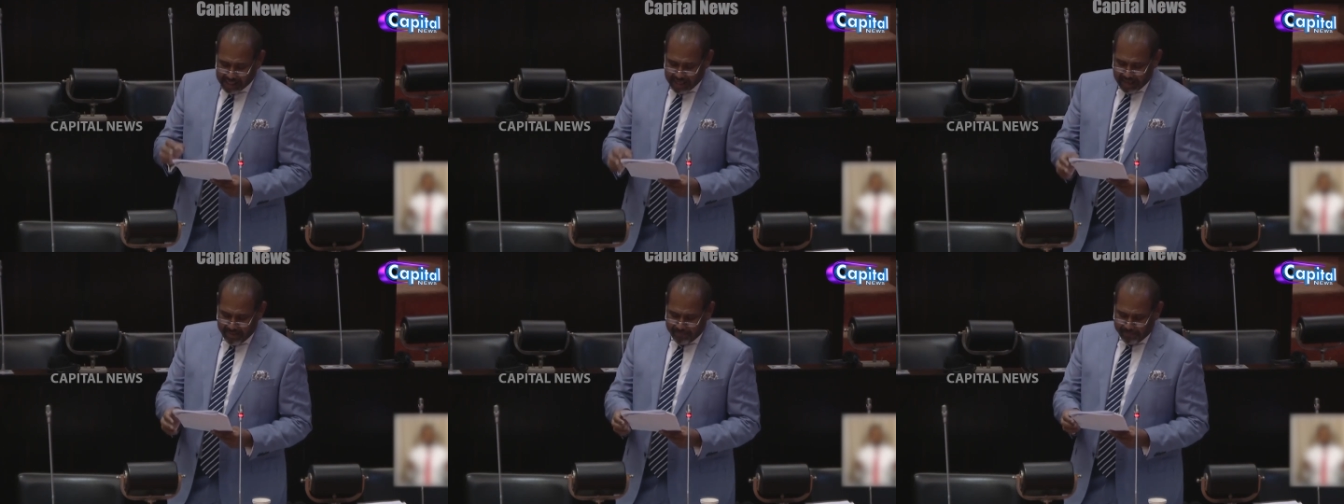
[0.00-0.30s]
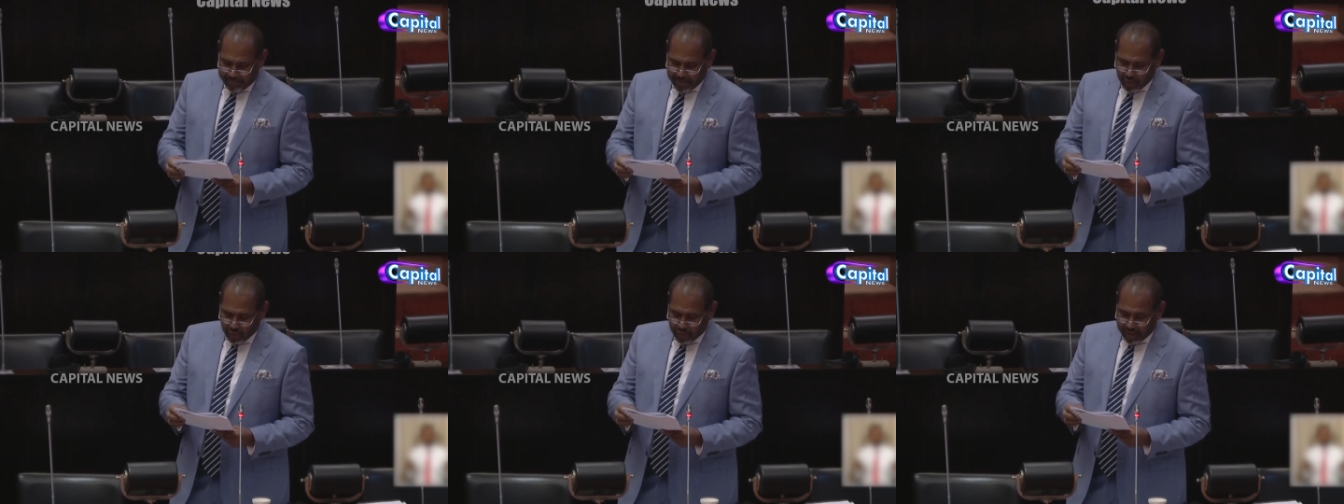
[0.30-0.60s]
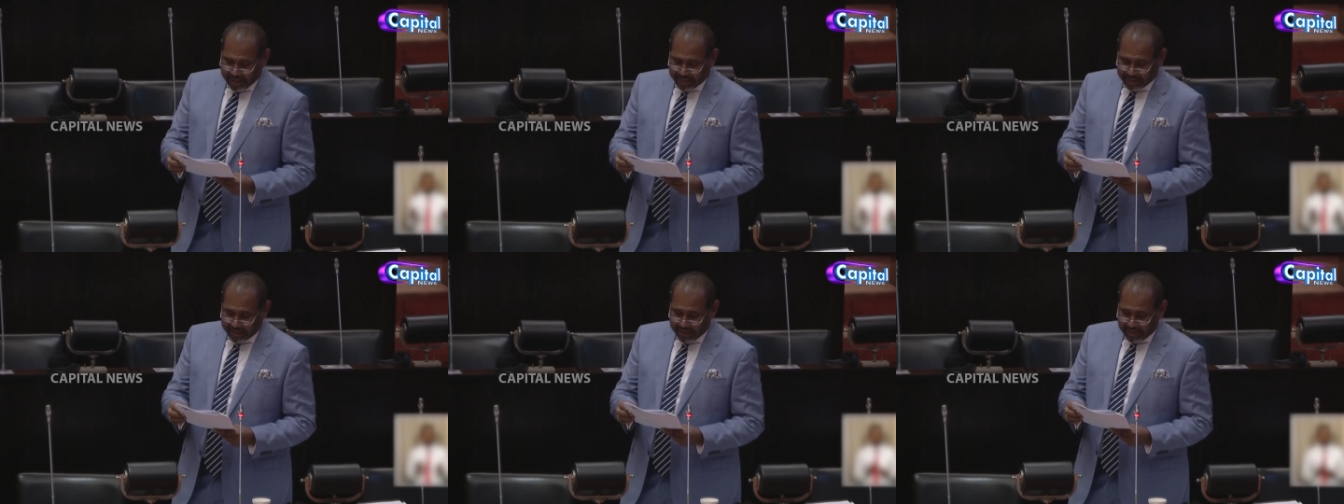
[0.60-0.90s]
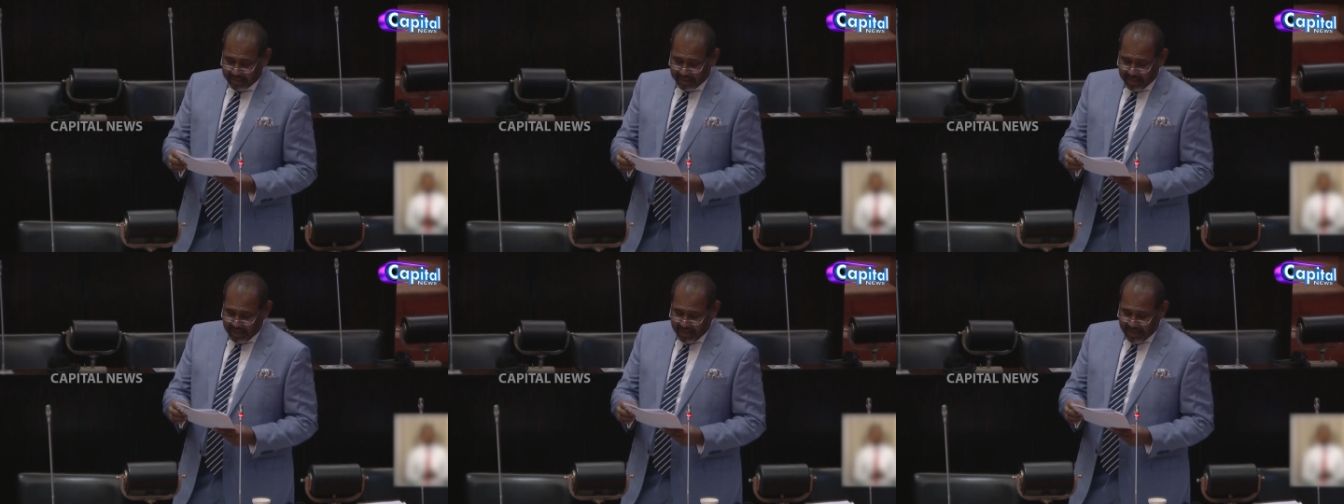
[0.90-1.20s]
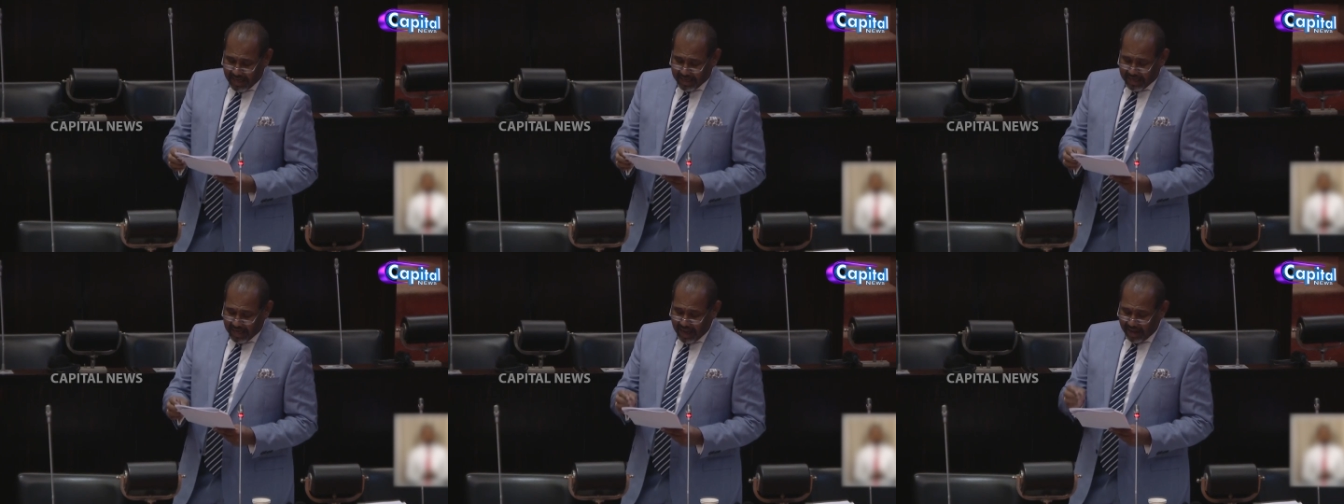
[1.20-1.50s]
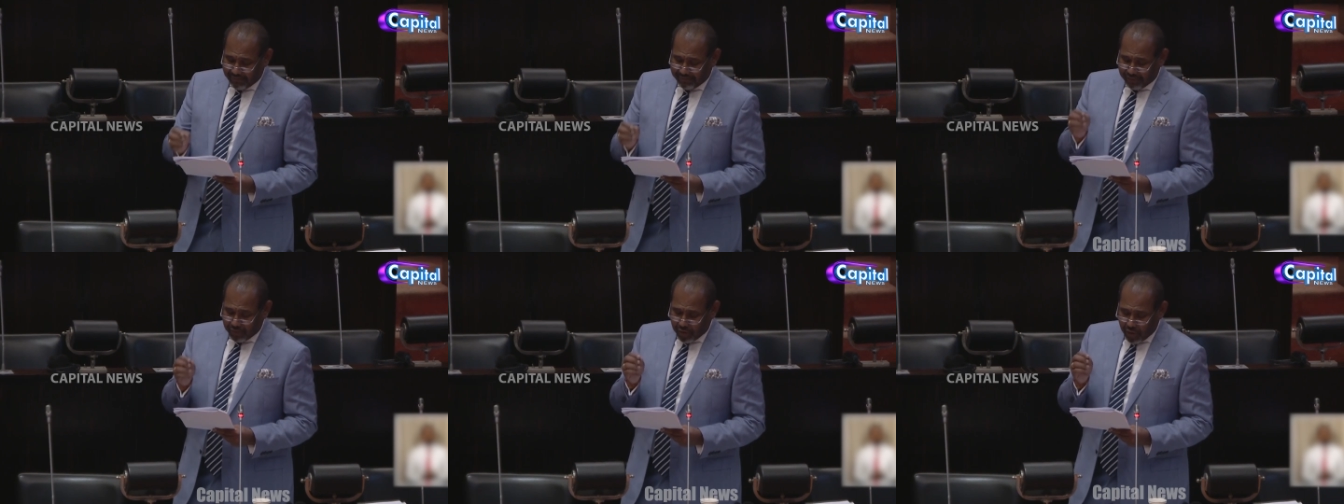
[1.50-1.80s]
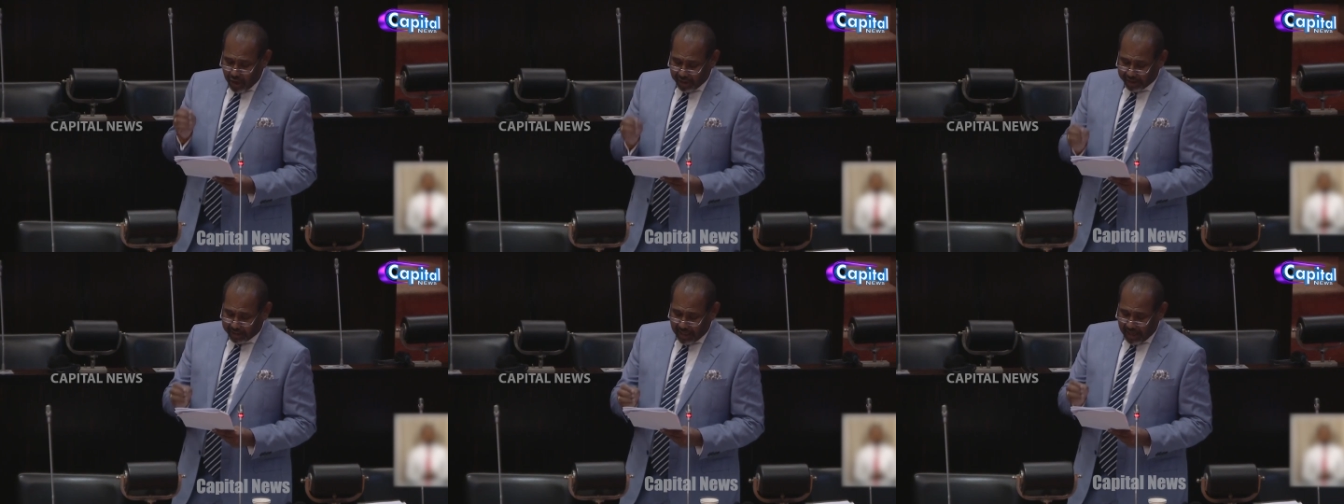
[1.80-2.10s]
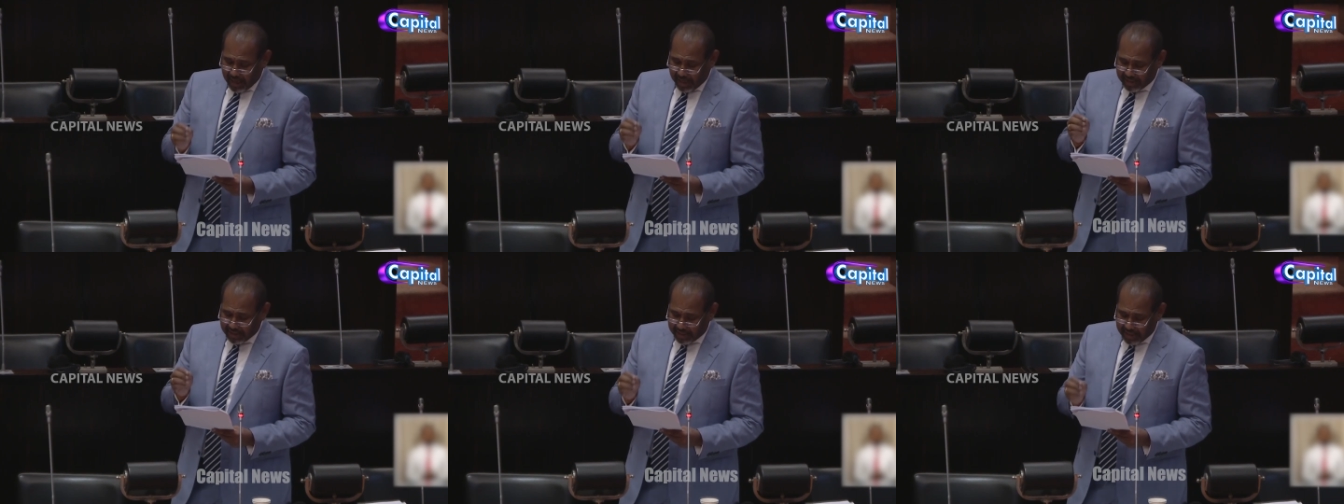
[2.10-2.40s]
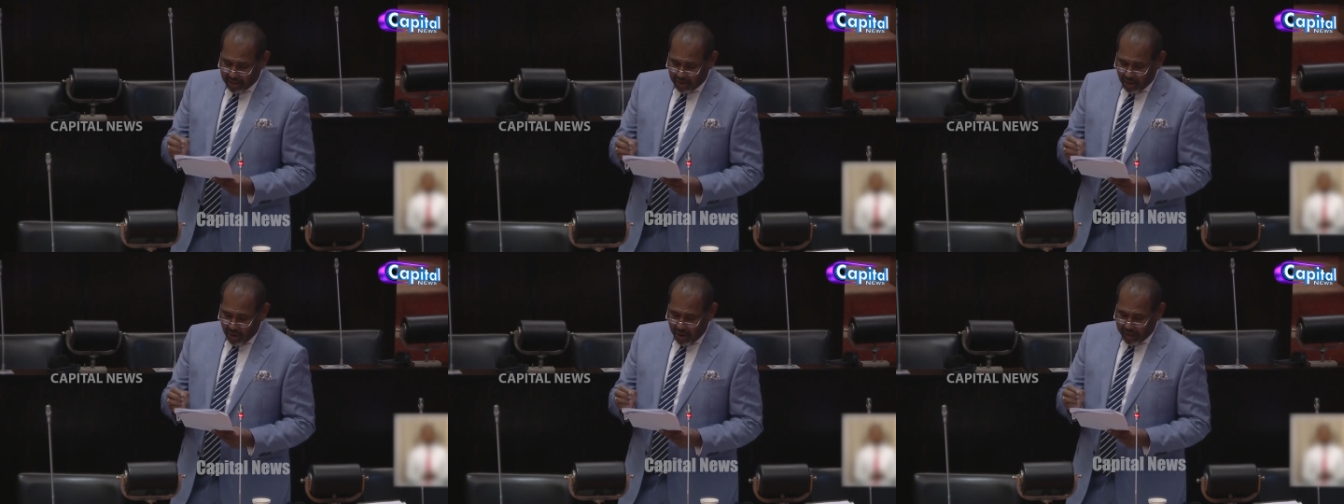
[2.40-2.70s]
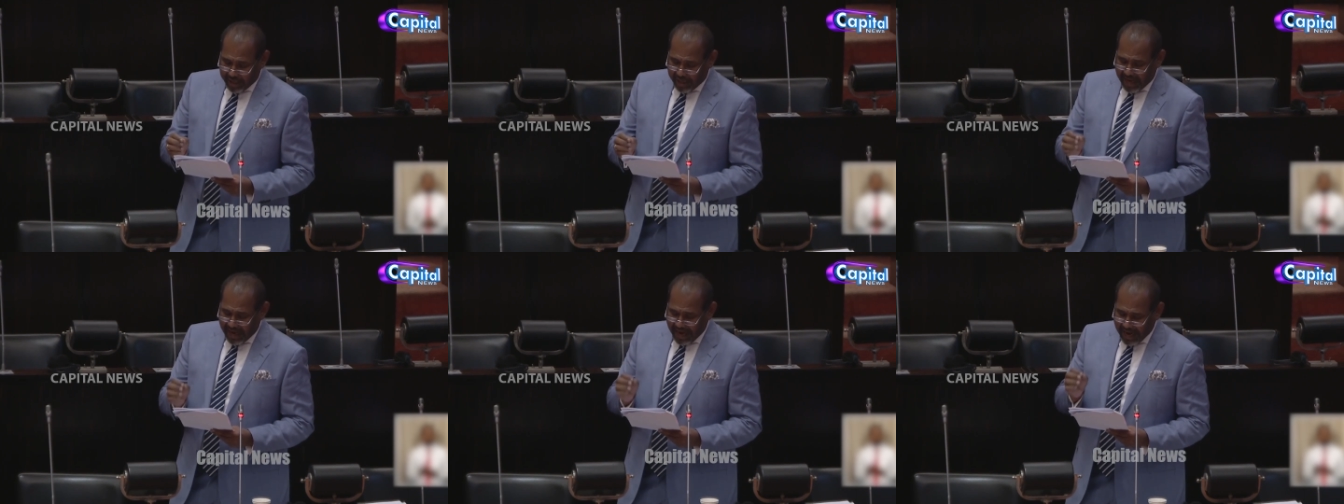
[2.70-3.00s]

impunity and have not undergone